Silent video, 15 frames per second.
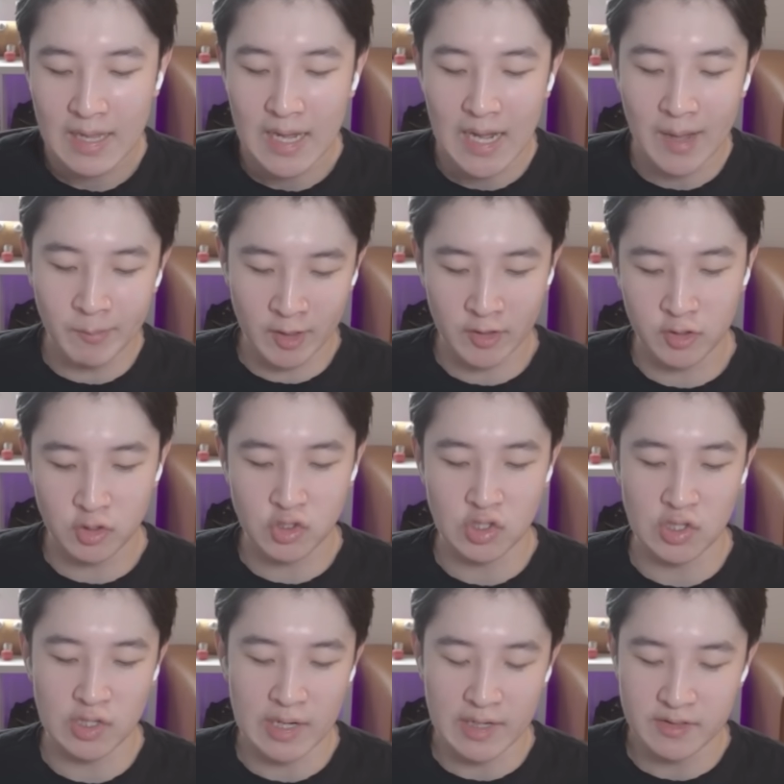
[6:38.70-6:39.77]
I'm not too
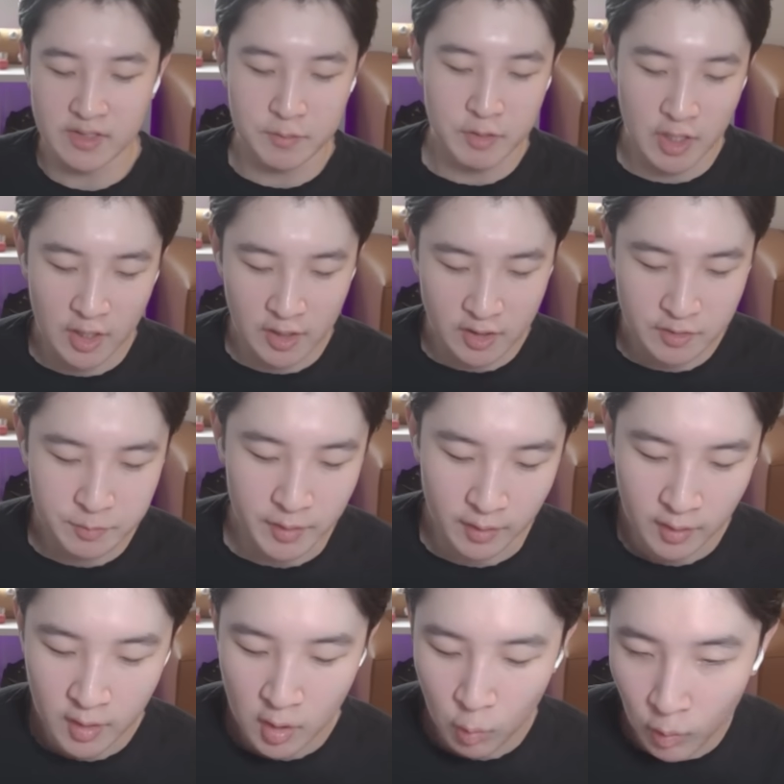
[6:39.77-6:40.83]
sure, guys, to be honest,
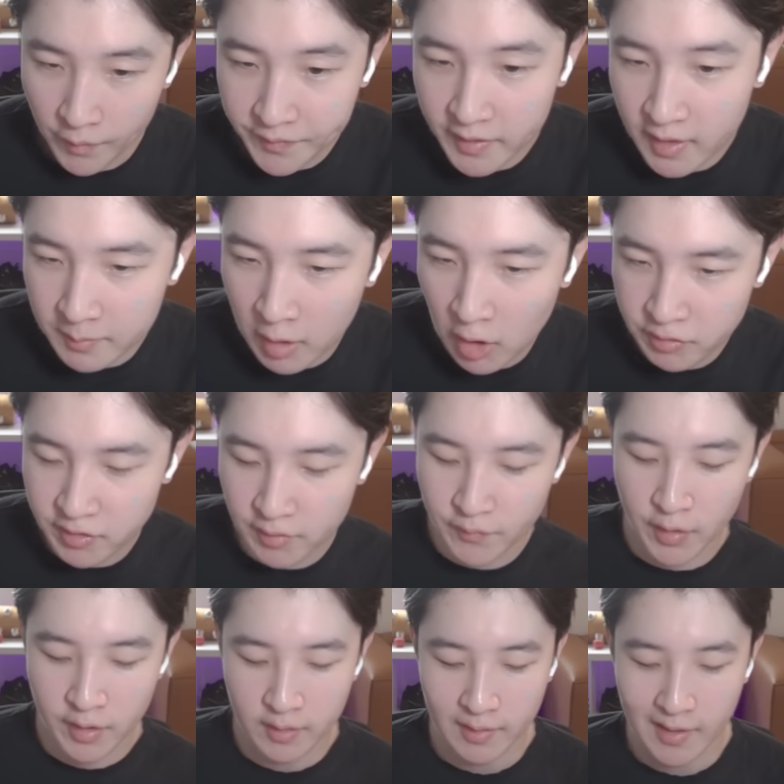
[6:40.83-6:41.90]
but one thing I'm also
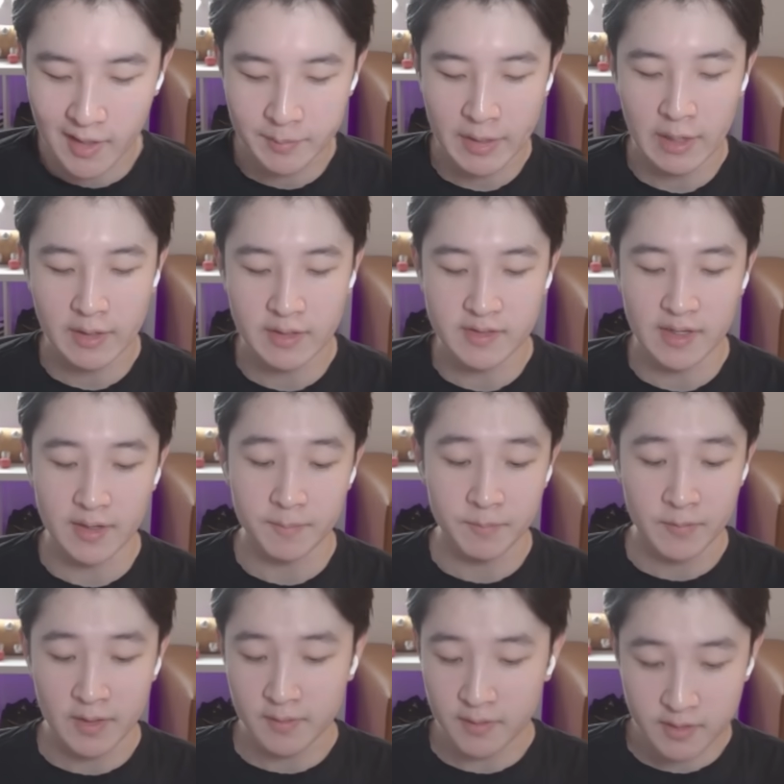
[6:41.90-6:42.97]
very glad about is that
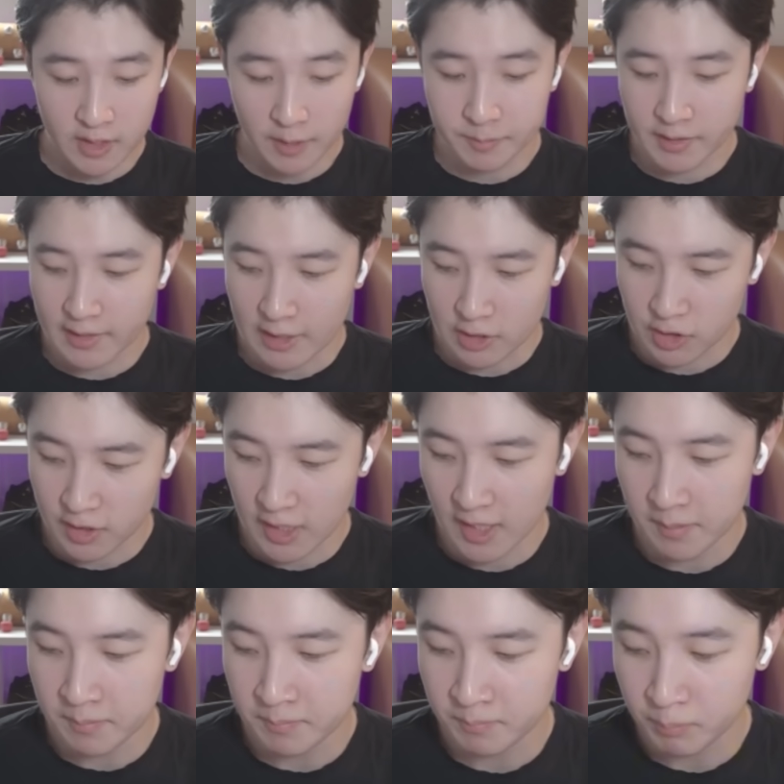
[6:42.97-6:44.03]
this update actually
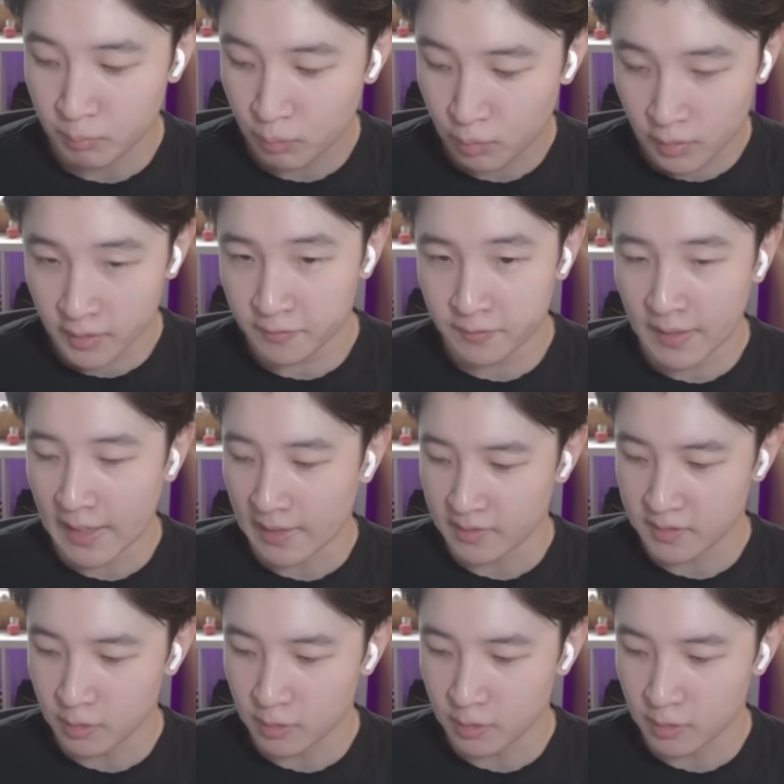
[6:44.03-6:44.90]
came pretty fast.